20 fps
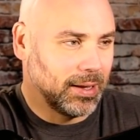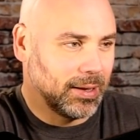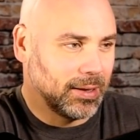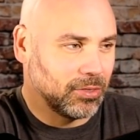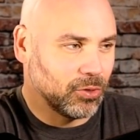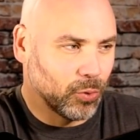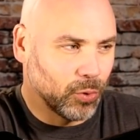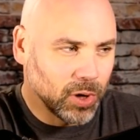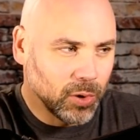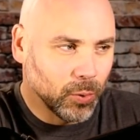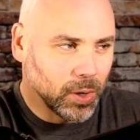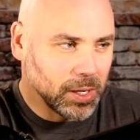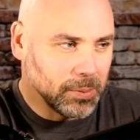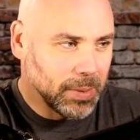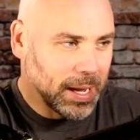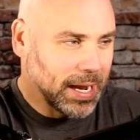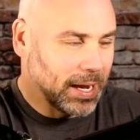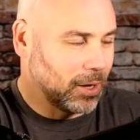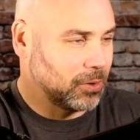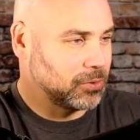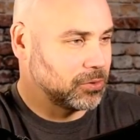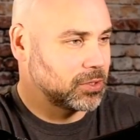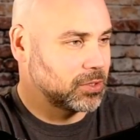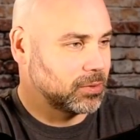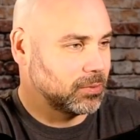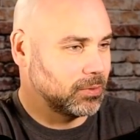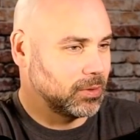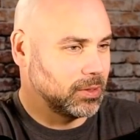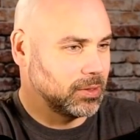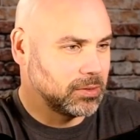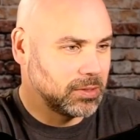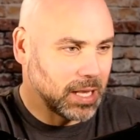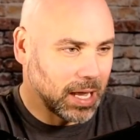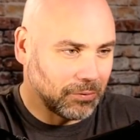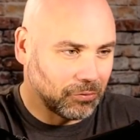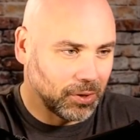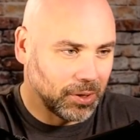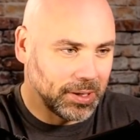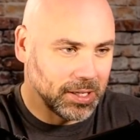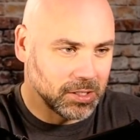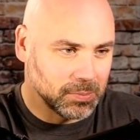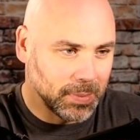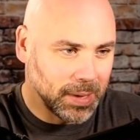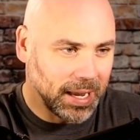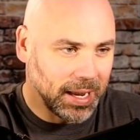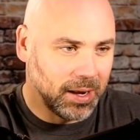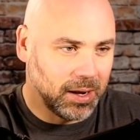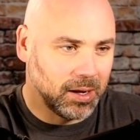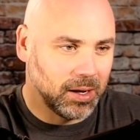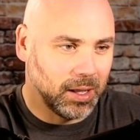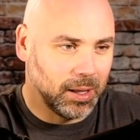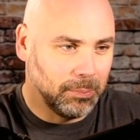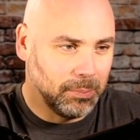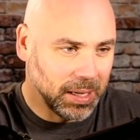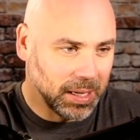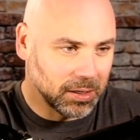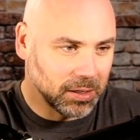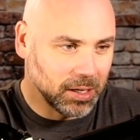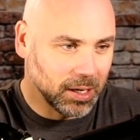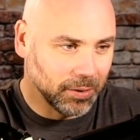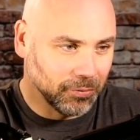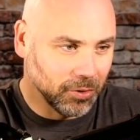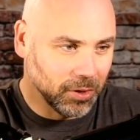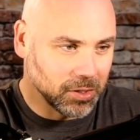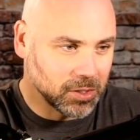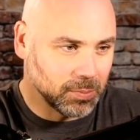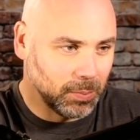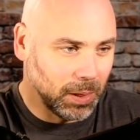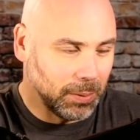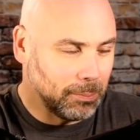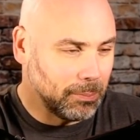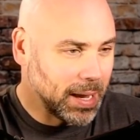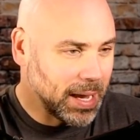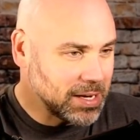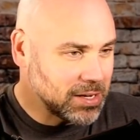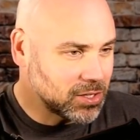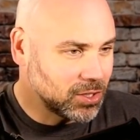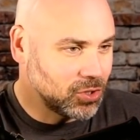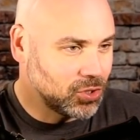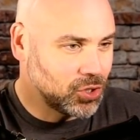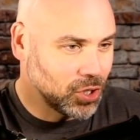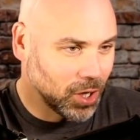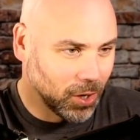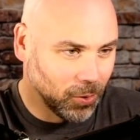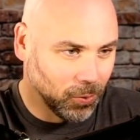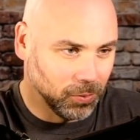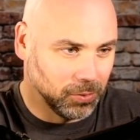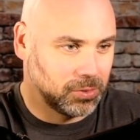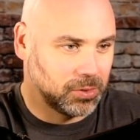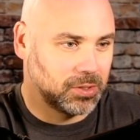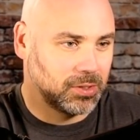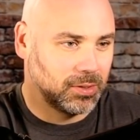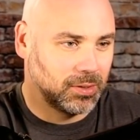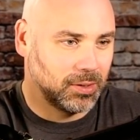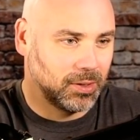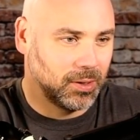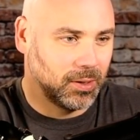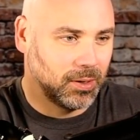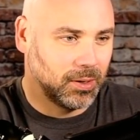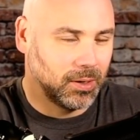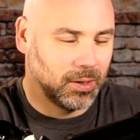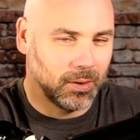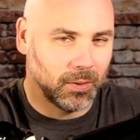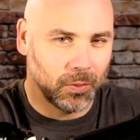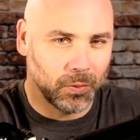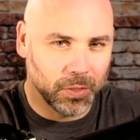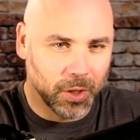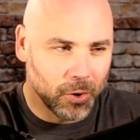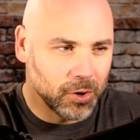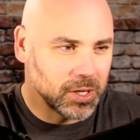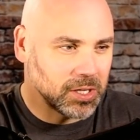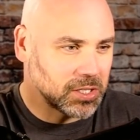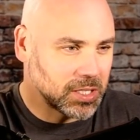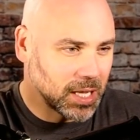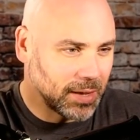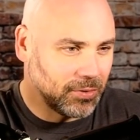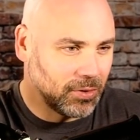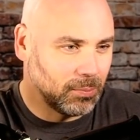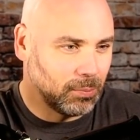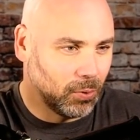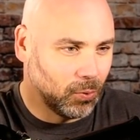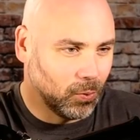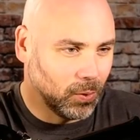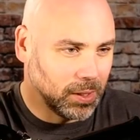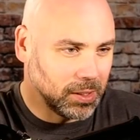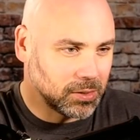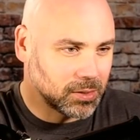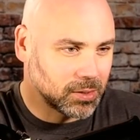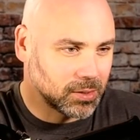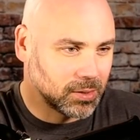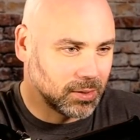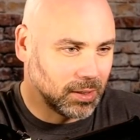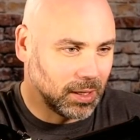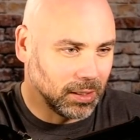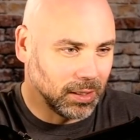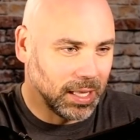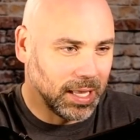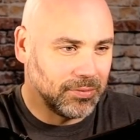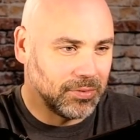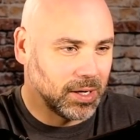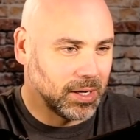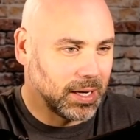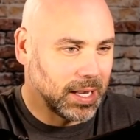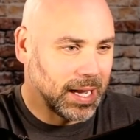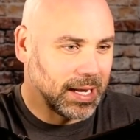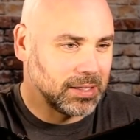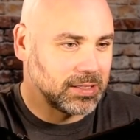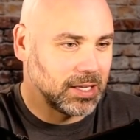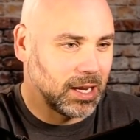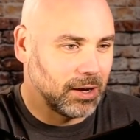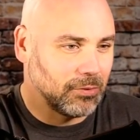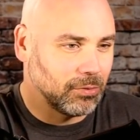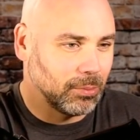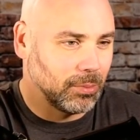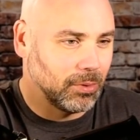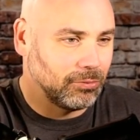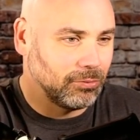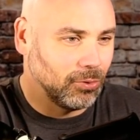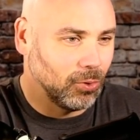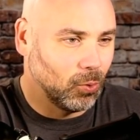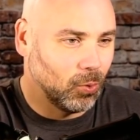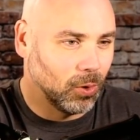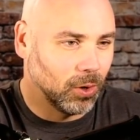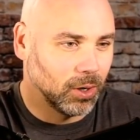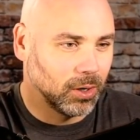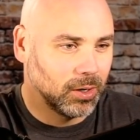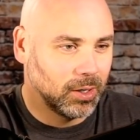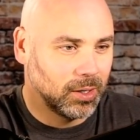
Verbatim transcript: 3 rebounds. Definitely has made a big difference. But Mason Jones, 37 points, 11 of 19 from the floor,